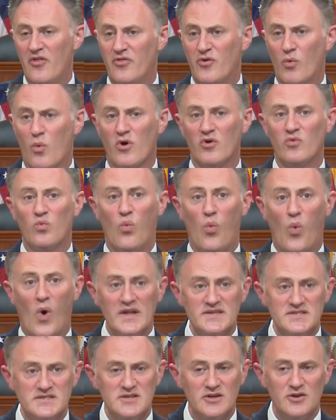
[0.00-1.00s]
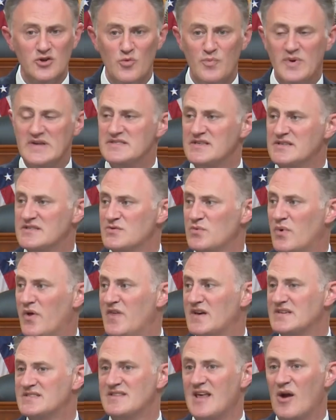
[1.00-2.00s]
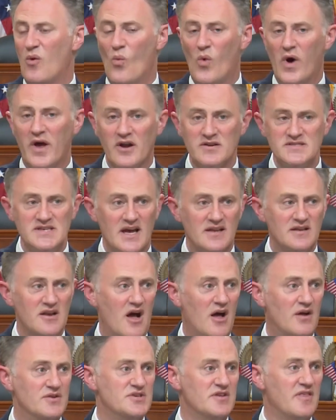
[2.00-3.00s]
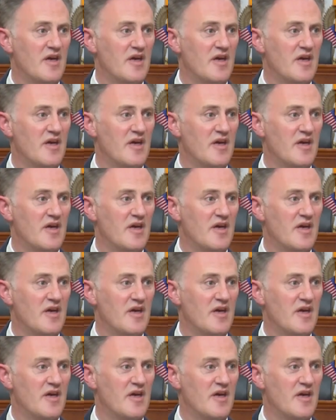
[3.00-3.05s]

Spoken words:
The world wants to do business with us. They want our technology.